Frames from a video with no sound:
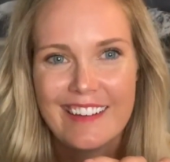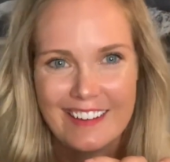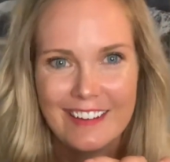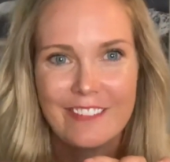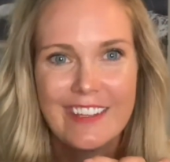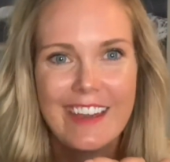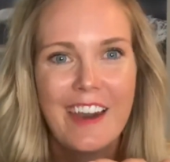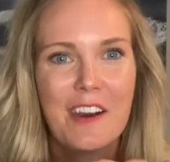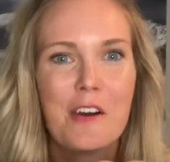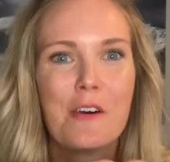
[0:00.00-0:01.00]
Here we
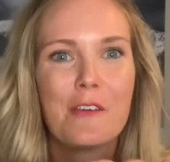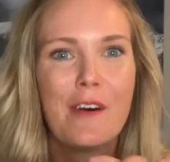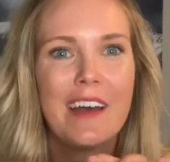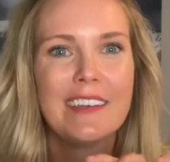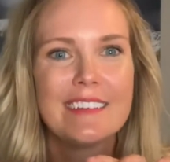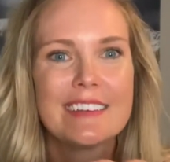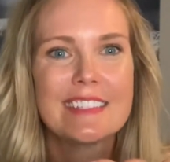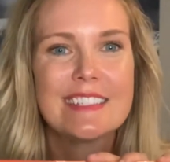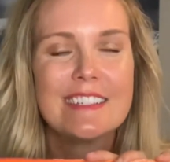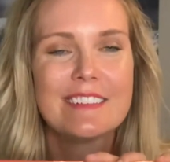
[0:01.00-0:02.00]
go. 1,
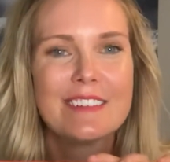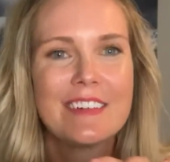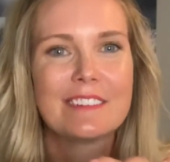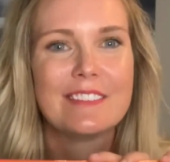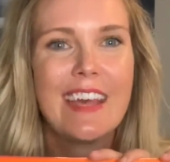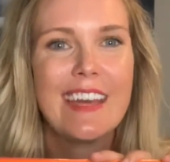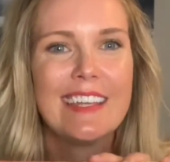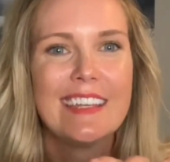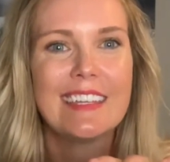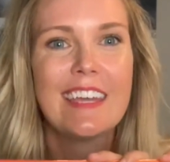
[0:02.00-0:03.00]
2,
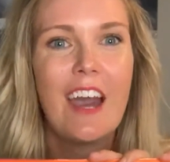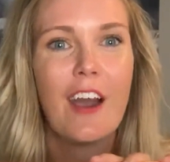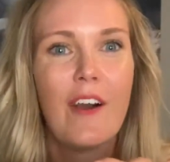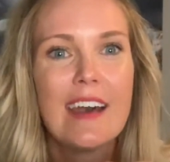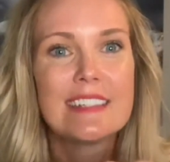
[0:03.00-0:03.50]
ready, go.